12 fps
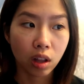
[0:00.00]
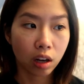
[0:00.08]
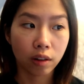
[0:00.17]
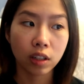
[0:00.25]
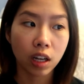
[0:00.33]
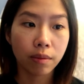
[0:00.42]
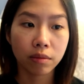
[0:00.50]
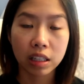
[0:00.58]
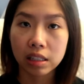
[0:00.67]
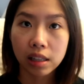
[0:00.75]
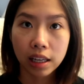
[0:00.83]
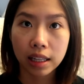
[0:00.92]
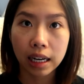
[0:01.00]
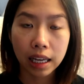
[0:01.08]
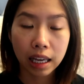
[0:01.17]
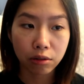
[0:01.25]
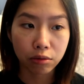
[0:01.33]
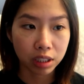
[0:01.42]
a lot of time these days that I
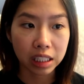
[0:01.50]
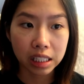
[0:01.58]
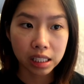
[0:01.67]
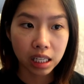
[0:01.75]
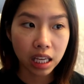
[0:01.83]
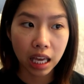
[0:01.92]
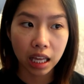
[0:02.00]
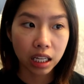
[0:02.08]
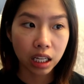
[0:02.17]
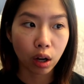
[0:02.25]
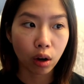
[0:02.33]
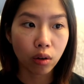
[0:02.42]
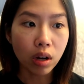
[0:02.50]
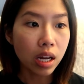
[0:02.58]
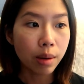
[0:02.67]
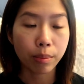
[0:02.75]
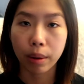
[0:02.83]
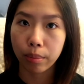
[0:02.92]
get really sick and, you know,
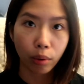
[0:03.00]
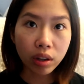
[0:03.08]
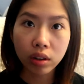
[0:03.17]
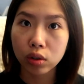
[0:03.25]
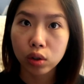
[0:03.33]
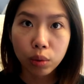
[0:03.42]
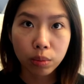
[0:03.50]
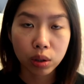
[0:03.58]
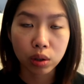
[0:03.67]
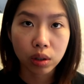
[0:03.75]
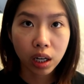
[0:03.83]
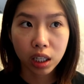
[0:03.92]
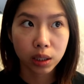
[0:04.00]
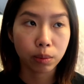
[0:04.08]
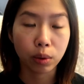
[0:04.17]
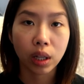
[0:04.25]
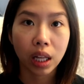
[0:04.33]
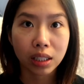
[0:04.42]
my brother took me to the
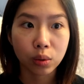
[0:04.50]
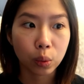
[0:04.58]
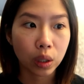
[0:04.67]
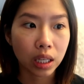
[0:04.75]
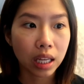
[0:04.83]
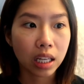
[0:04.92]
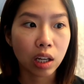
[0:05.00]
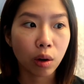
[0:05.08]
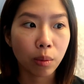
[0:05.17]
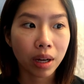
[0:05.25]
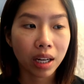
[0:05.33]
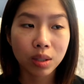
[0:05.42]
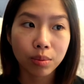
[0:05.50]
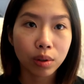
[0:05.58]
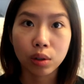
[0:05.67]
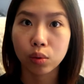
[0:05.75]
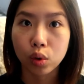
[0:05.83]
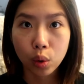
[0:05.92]
hospital last week and, you know, my
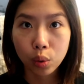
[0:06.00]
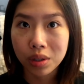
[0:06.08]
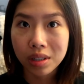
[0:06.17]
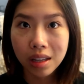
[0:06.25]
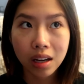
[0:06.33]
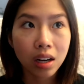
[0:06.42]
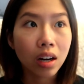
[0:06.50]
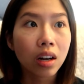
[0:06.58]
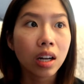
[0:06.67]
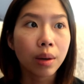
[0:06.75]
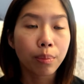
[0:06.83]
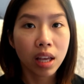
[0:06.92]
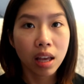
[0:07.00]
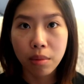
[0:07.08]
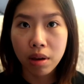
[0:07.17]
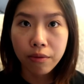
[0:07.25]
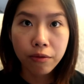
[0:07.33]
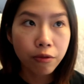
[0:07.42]
husband was always there picking
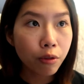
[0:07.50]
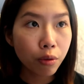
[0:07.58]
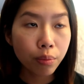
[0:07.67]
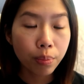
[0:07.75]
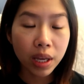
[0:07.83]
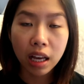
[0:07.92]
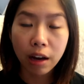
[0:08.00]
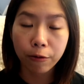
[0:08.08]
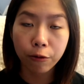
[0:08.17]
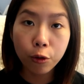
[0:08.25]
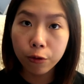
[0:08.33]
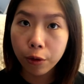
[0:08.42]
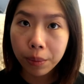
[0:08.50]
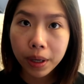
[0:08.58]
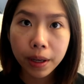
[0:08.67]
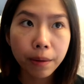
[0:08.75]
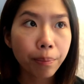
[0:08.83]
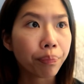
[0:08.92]
me food, picking up food for
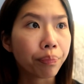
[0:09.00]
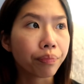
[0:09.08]
me